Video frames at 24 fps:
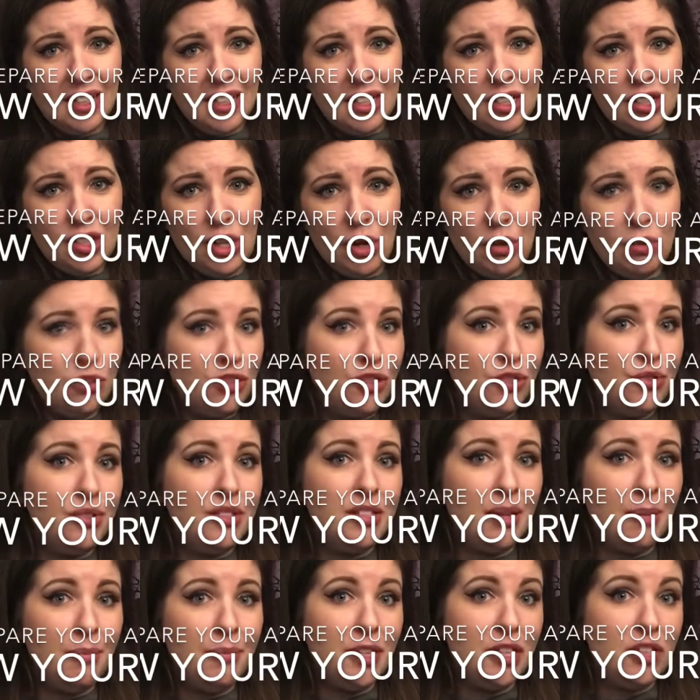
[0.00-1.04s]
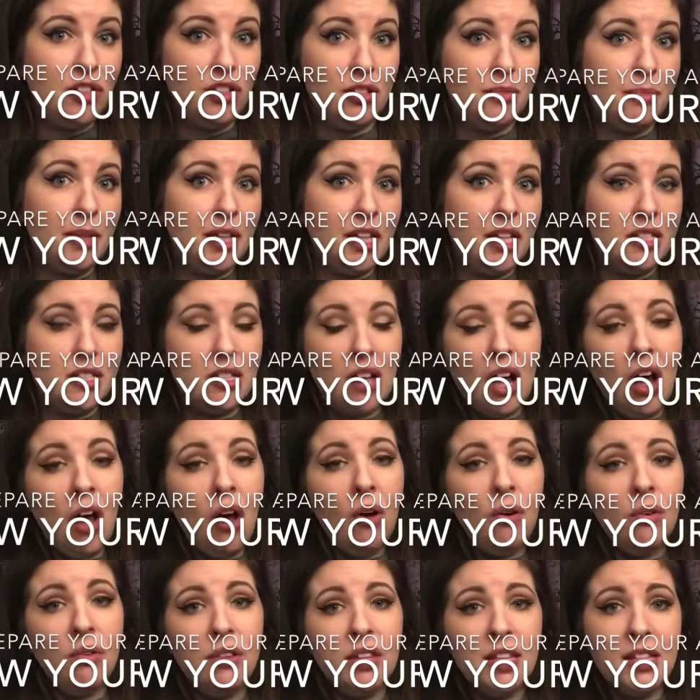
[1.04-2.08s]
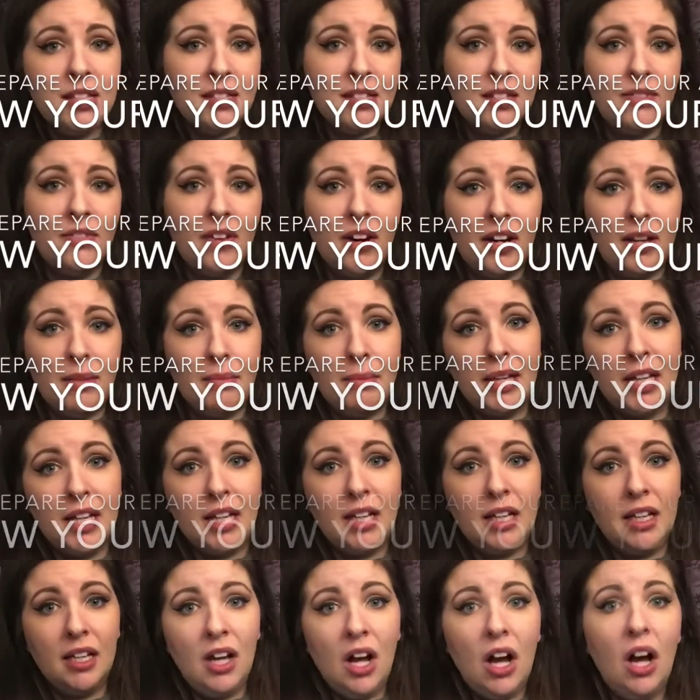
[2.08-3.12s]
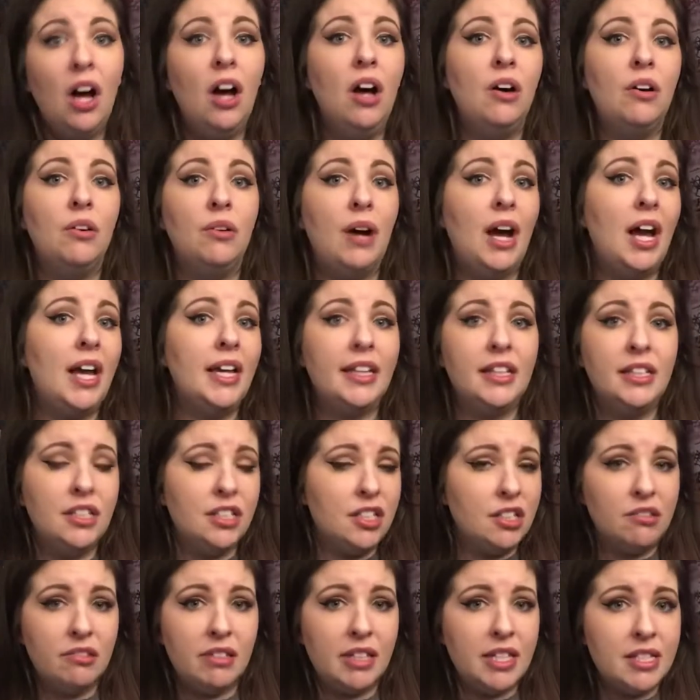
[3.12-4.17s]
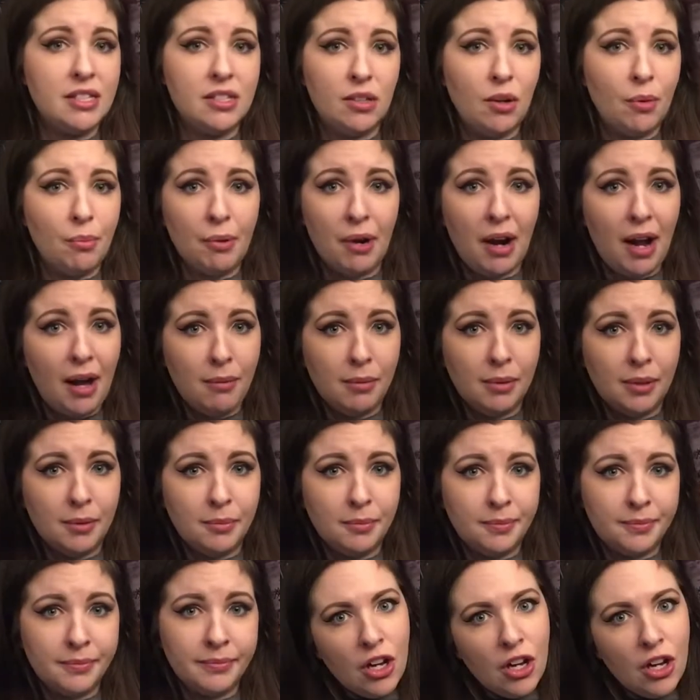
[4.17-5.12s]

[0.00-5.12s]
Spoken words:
Don't choose something just because, oh, this is very me. Oh, I can do this, no problem.